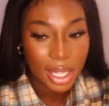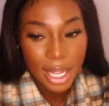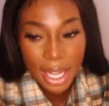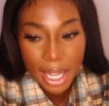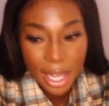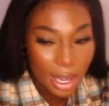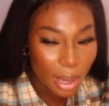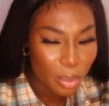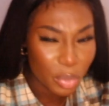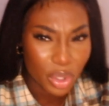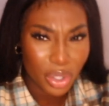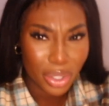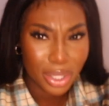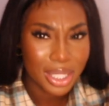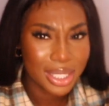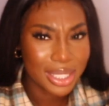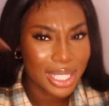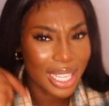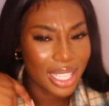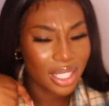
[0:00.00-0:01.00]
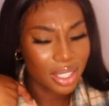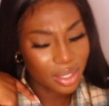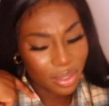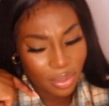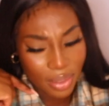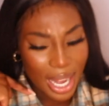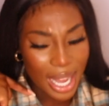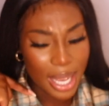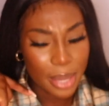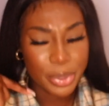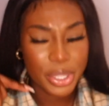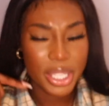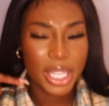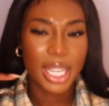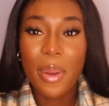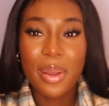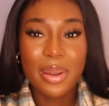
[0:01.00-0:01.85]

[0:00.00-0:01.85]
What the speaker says: Like, I'm on holiday, it's vibes, innit?